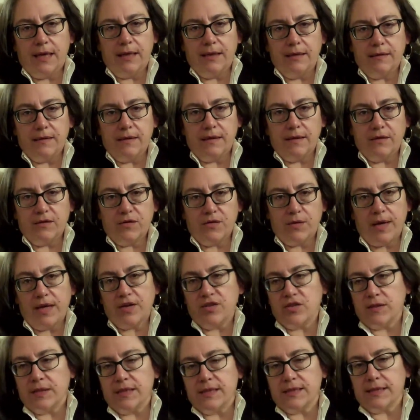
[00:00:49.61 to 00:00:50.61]
and
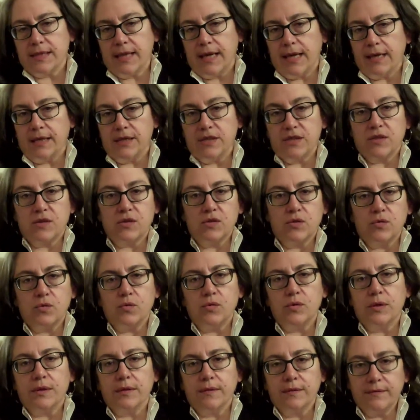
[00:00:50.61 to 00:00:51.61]
tragedies that
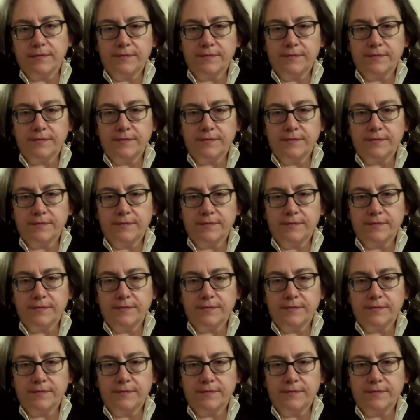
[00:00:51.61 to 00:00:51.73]
ensued.